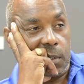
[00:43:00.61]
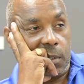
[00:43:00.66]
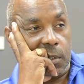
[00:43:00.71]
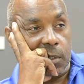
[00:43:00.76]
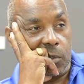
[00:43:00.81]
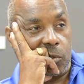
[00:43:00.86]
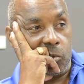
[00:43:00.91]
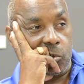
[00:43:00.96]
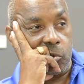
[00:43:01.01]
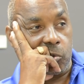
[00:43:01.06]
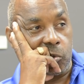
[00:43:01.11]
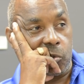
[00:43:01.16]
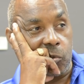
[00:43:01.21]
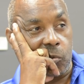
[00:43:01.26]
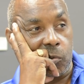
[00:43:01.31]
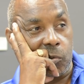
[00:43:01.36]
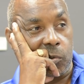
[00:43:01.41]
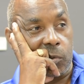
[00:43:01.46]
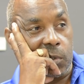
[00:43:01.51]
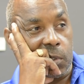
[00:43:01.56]
and
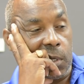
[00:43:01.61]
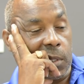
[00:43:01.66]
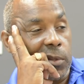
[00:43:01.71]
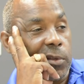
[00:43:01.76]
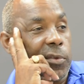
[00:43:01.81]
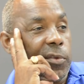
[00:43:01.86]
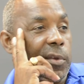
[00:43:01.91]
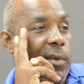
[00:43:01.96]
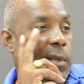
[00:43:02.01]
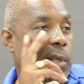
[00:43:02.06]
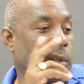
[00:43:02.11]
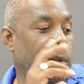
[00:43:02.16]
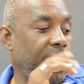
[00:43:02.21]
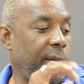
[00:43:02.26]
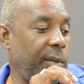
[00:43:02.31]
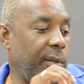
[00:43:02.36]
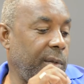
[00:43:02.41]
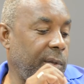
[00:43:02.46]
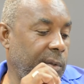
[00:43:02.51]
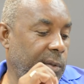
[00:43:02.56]
also the other thing
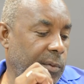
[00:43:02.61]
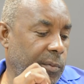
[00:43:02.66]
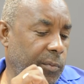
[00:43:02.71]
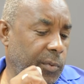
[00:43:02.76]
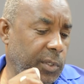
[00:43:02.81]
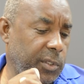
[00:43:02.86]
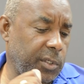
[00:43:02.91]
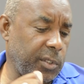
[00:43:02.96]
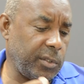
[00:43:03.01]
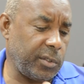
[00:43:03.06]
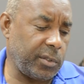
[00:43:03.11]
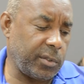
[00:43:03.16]
which is